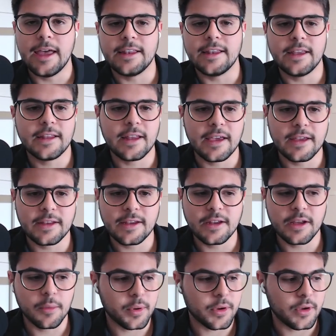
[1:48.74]
and then I ended
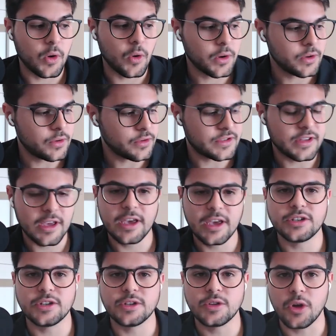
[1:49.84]
up going to stage
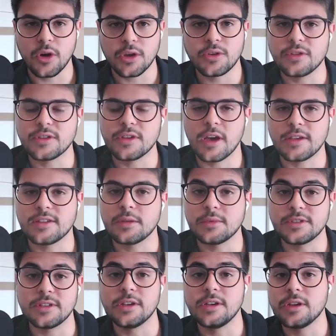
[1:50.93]
and talking to this guy. His name is
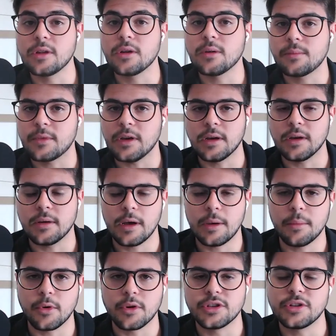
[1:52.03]
Danilo. Uh,
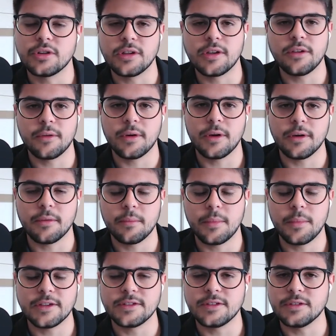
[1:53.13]
I'm originally uh,
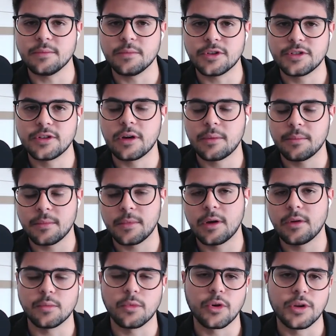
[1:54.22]
based in Brazil. I'm, i
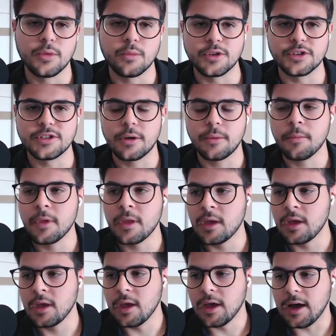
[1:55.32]
was born in Brazil,
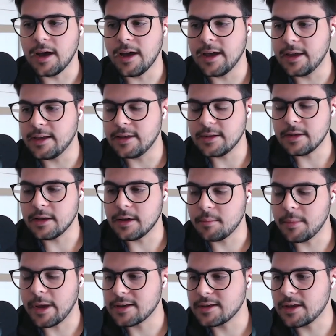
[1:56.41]
uh, and uh,
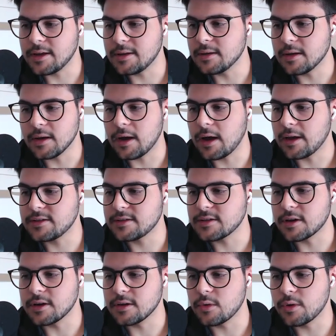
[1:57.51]
back then uh, I
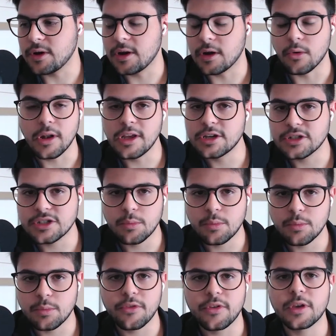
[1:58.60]
started creating a relationship
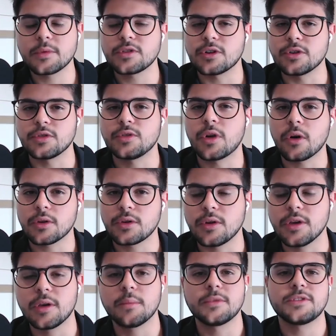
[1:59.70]
with him. Started to talk to
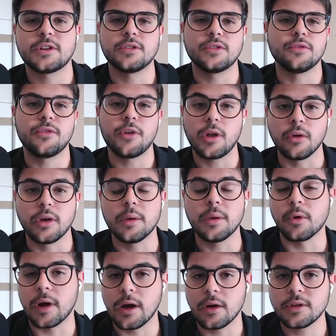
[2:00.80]
him. Started to follow him
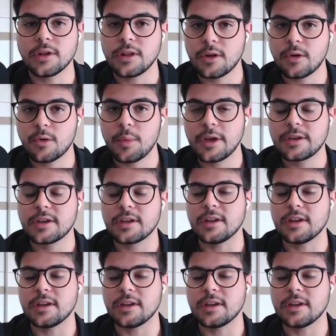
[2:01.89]
around a little bit, and